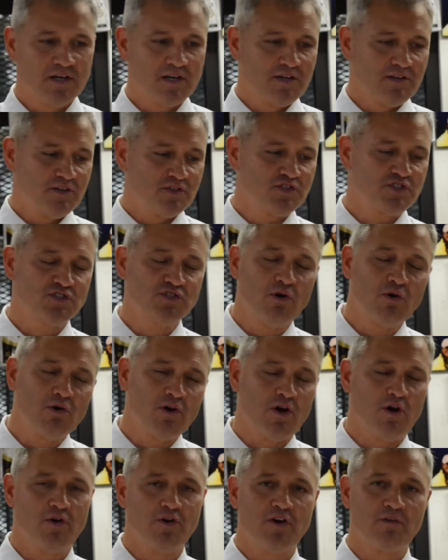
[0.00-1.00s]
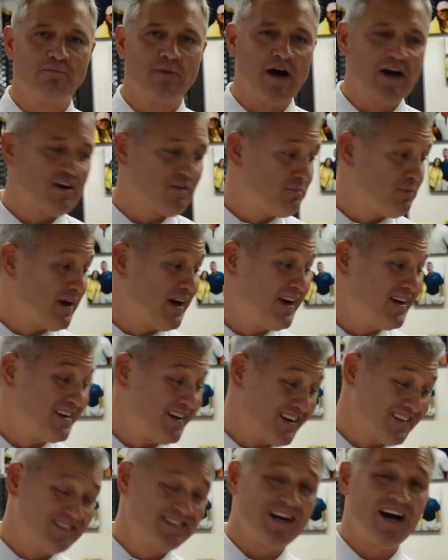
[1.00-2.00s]
the store owner might have paid
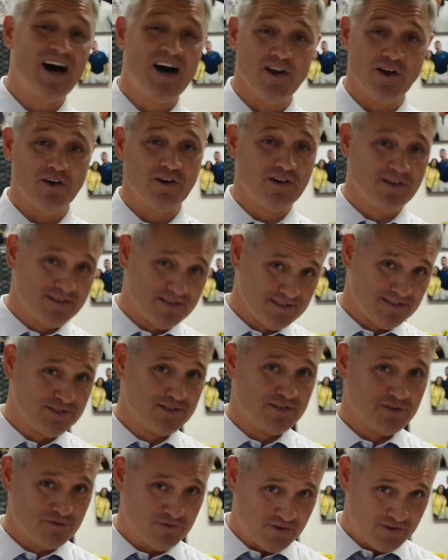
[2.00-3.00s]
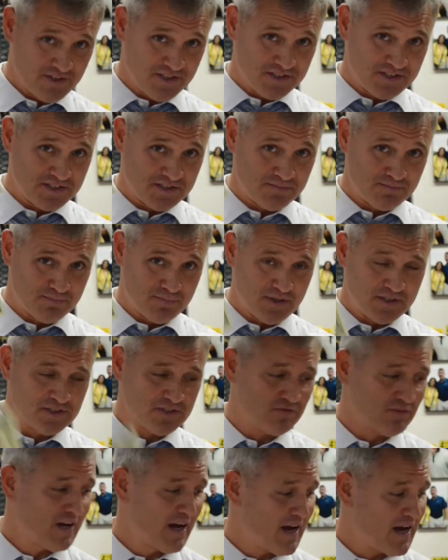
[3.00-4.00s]
$1 for this piece
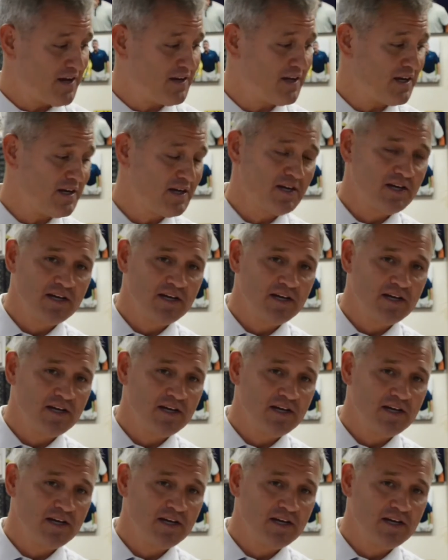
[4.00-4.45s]
of candy,